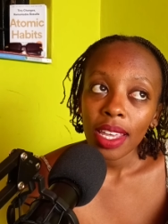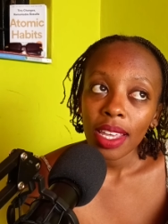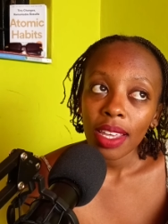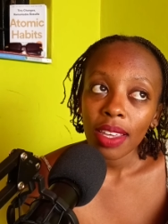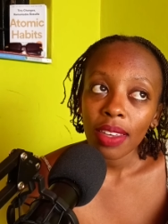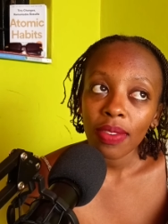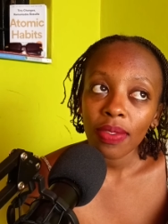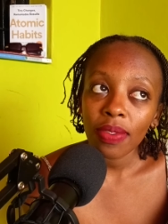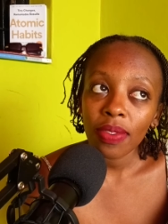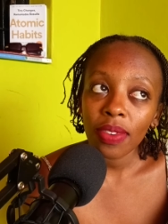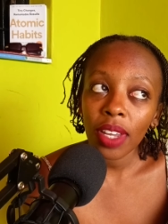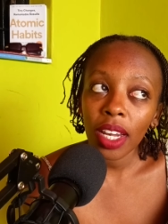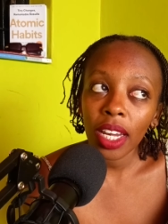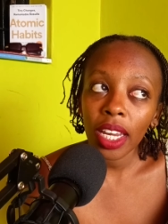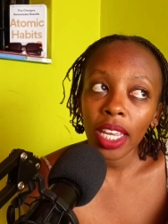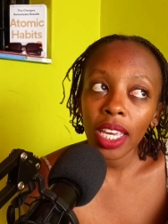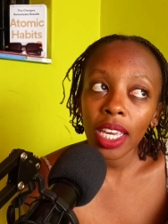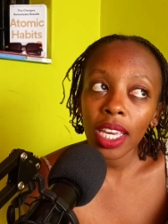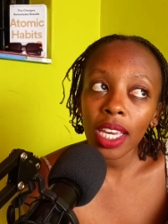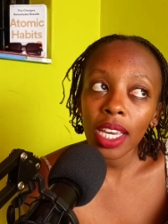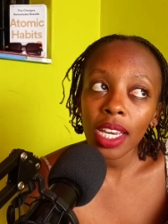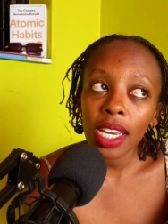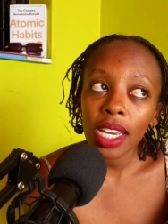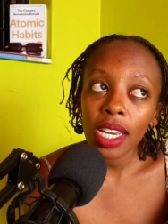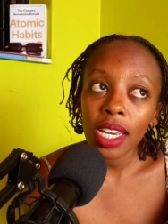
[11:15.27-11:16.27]

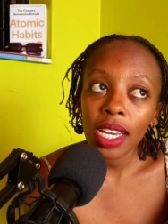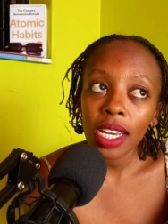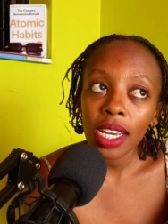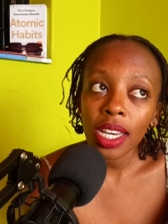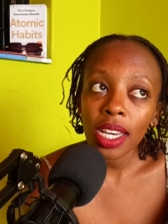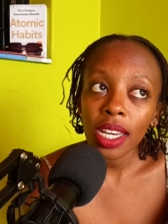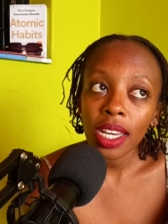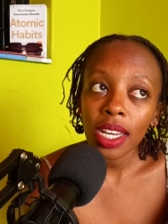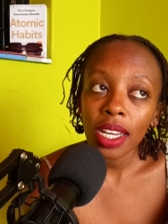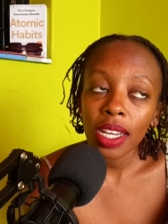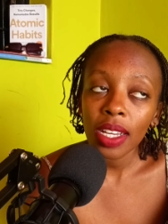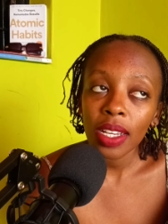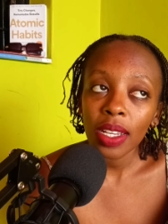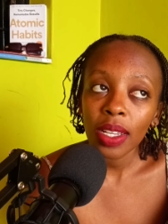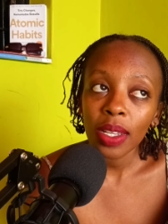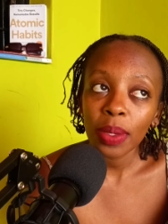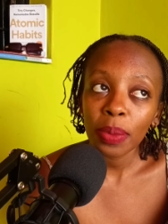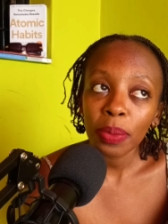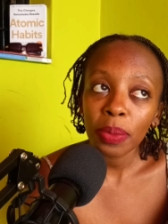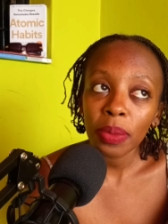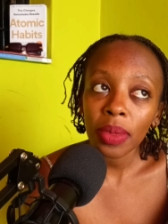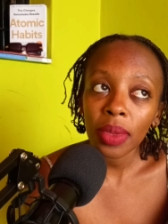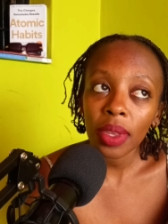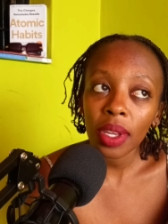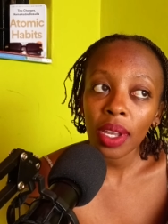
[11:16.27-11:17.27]
feeling
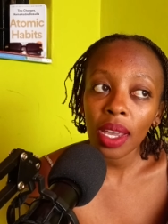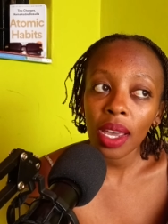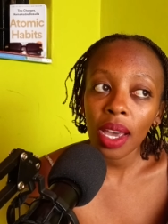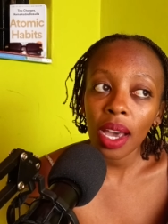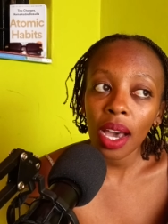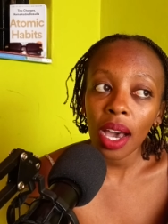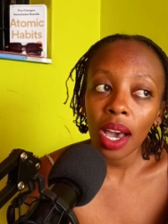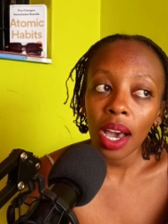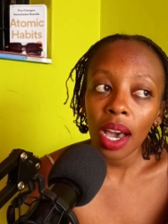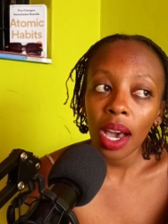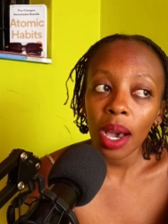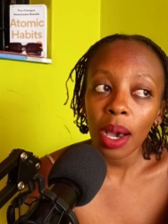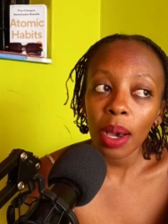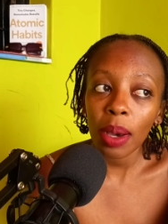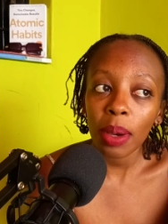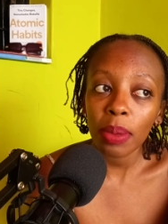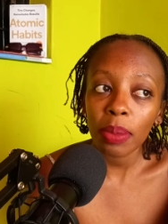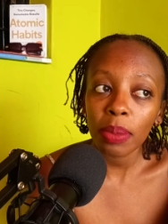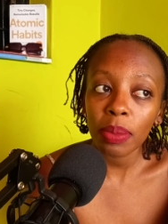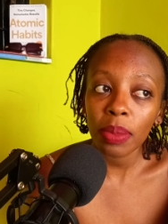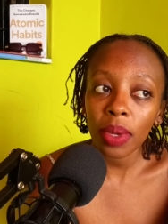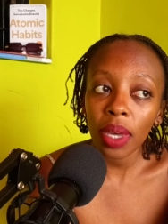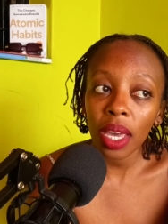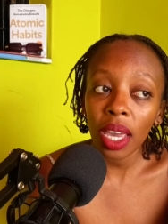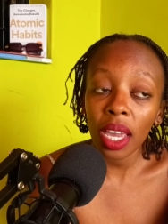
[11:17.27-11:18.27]

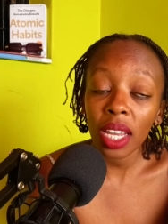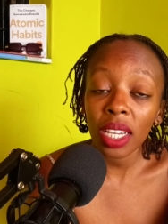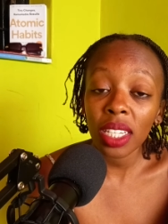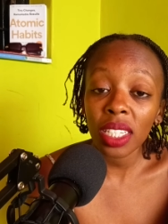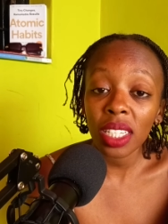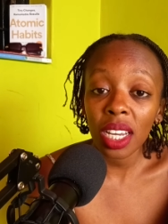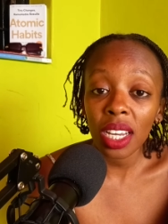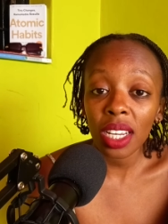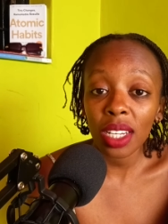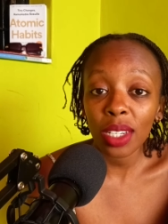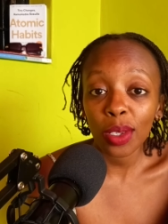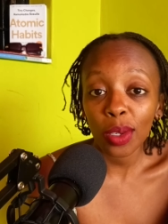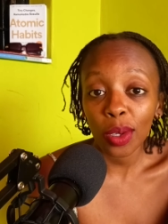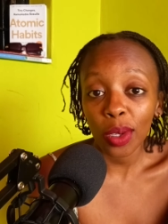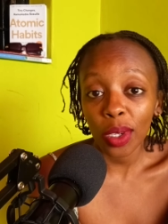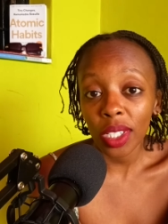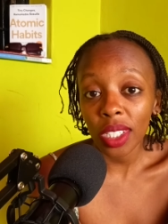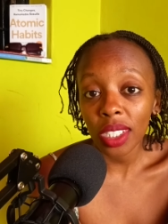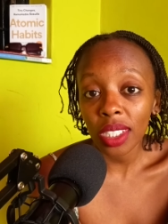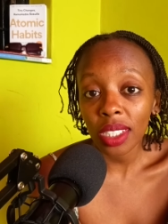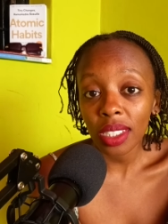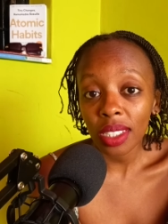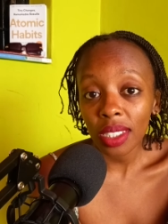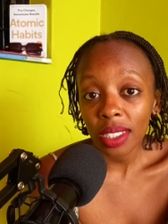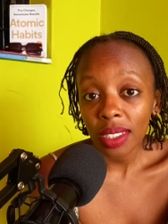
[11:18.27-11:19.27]
um
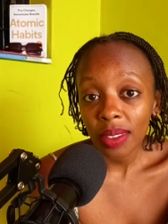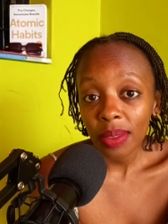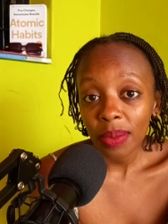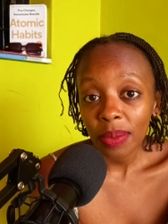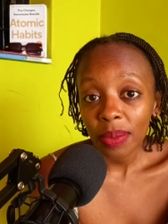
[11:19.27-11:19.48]
entitled